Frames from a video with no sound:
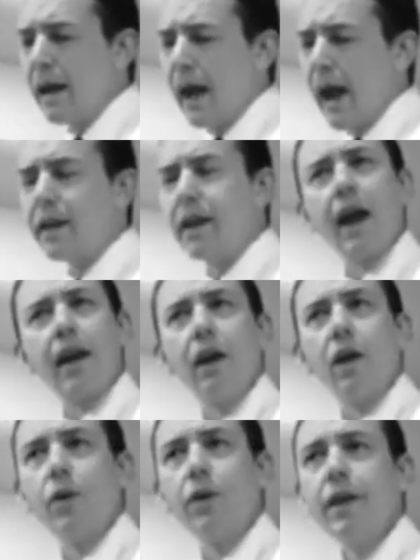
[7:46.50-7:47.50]
And yet
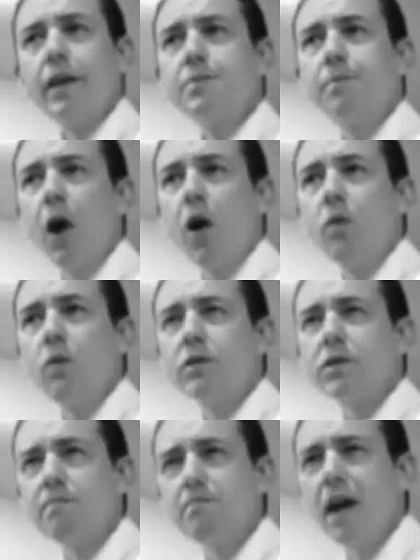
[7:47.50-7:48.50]
here were these
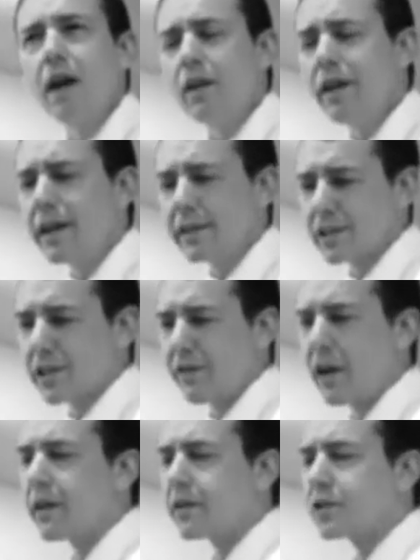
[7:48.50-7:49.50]
bones, millions of
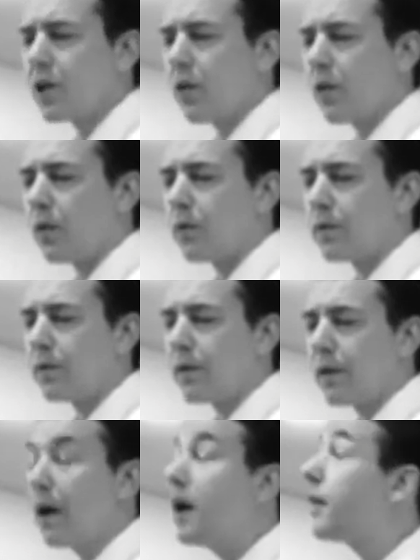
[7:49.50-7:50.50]
years old.
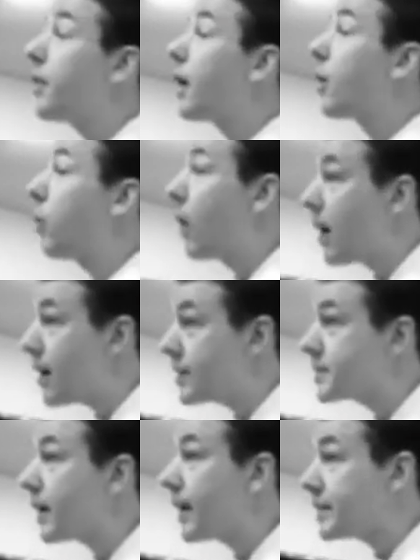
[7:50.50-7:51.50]
There
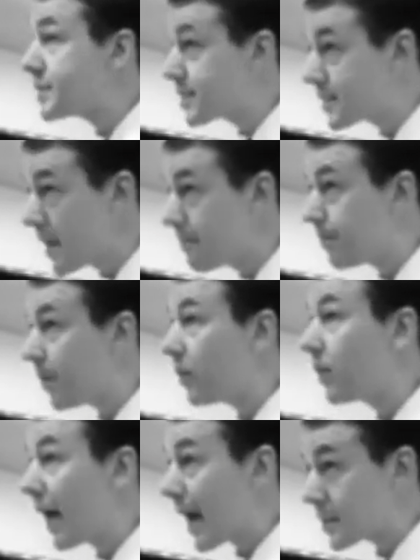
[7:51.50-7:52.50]
was a
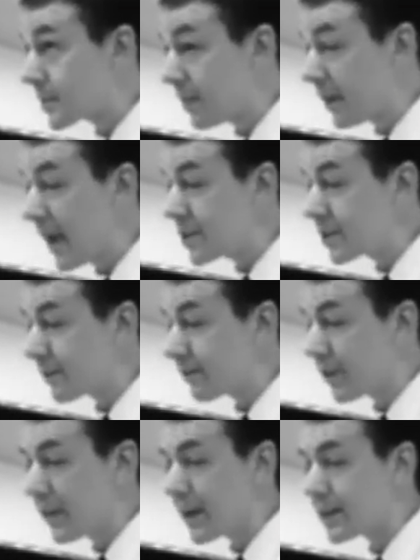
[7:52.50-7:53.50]
simple explanation
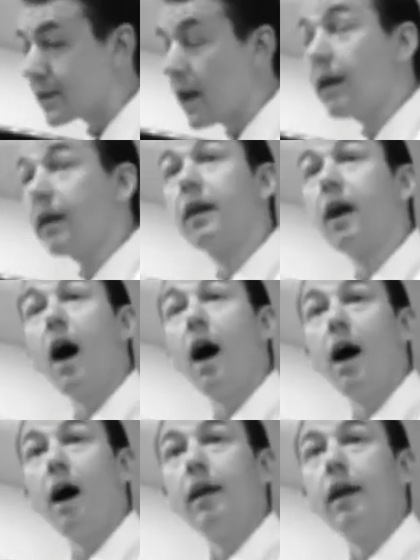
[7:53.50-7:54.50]
for this.
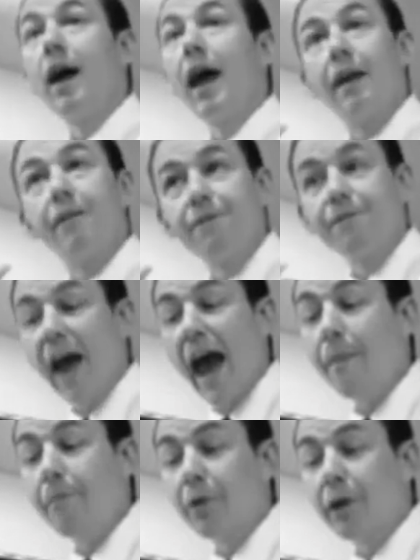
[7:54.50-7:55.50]
God had
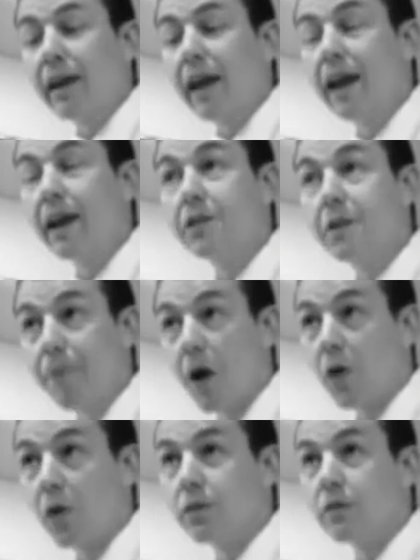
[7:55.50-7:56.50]
fabricated the
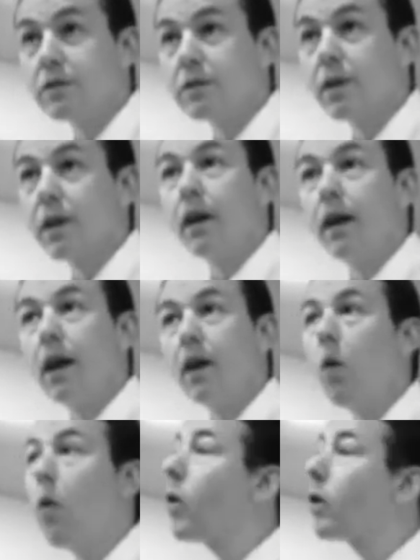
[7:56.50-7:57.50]
bones in
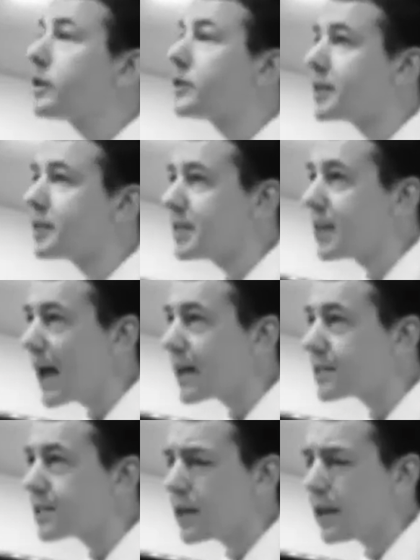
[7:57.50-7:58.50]
order to
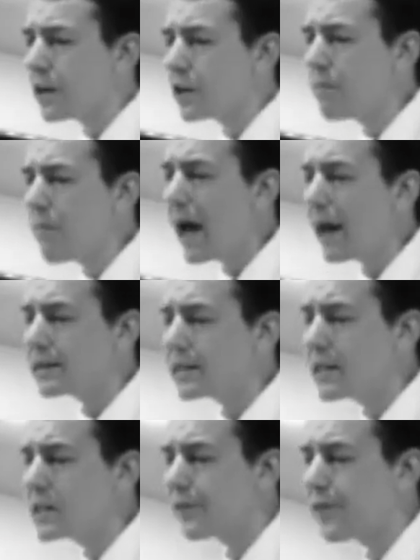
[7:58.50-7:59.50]
test
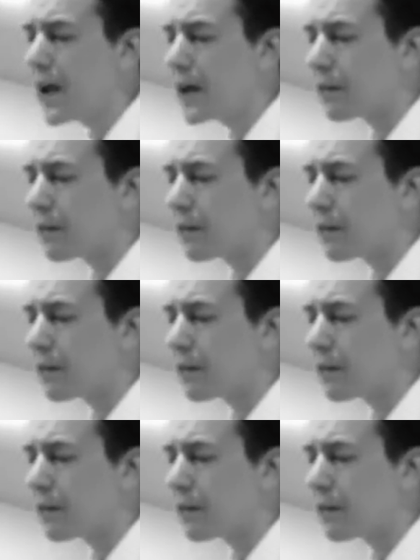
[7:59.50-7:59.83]
humanity's faith.